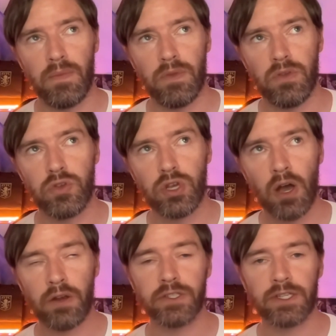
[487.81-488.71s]
you can't
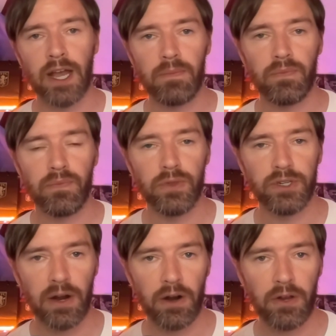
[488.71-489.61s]
escape the
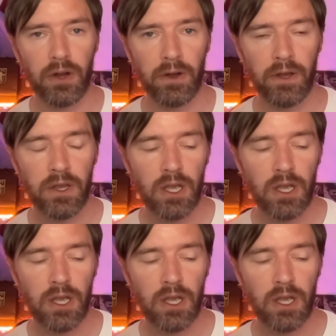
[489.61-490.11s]
Gerrard hire.